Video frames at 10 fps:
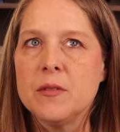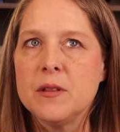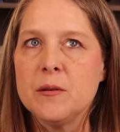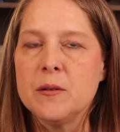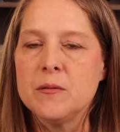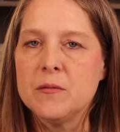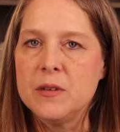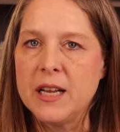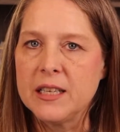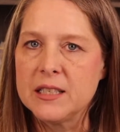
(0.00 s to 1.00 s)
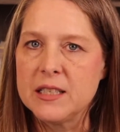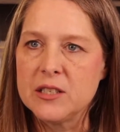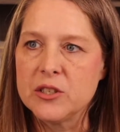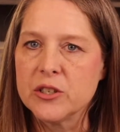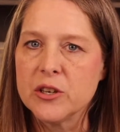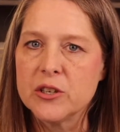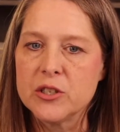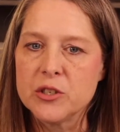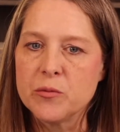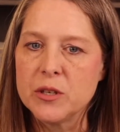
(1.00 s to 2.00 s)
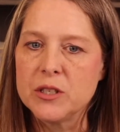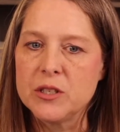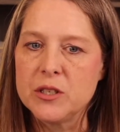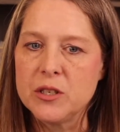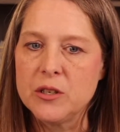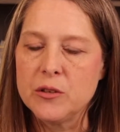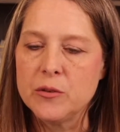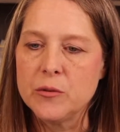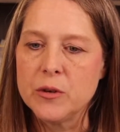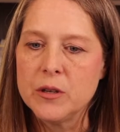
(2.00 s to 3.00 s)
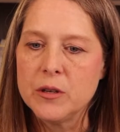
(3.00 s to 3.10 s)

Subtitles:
the next sister just wants to